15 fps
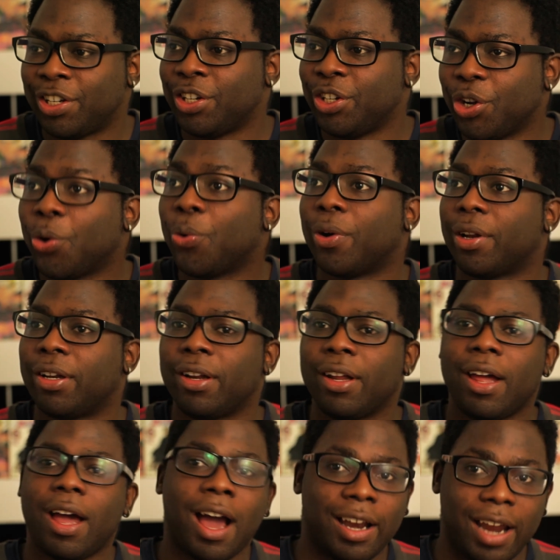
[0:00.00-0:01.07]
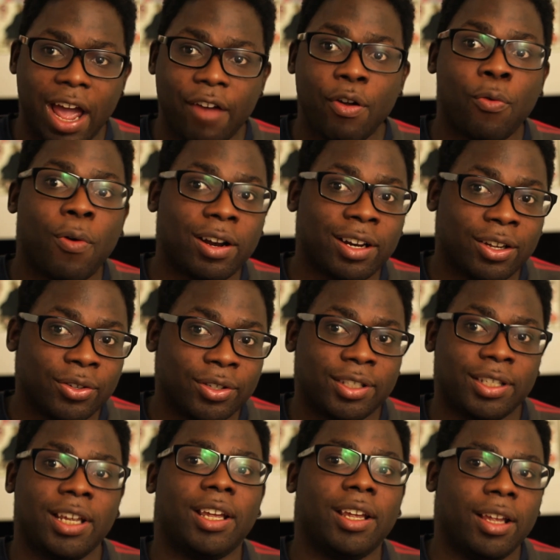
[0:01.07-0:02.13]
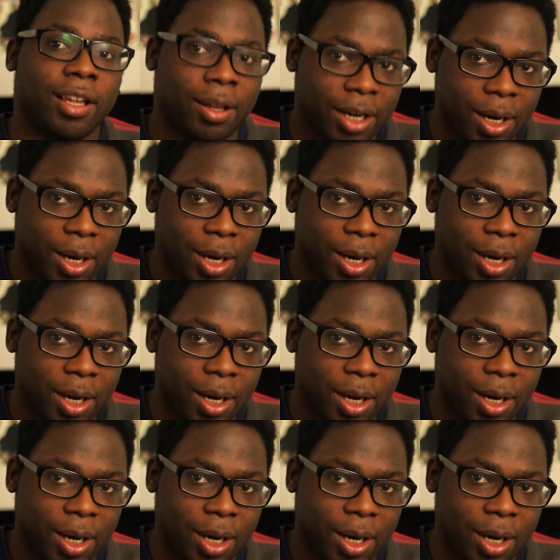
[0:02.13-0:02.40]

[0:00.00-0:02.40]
the new one, and everyone could see